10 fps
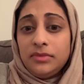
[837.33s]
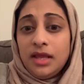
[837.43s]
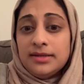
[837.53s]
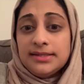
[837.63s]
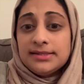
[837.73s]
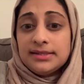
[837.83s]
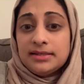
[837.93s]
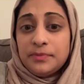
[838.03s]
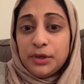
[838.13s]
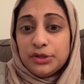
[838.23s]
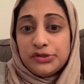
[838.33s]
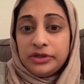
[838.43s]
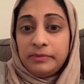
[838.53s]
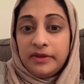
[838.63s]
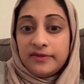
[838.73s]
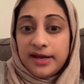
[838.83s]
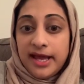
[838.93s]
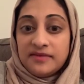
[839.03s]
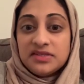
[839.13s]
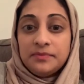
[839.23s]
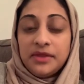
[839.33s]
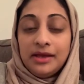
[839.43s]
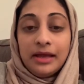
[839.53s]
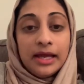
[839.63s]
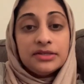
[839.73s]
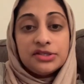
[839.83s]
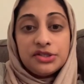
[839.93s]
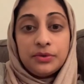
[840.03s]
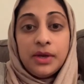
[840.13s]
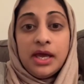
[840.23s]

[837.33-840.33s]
it doesn't personally mean that I have something against you.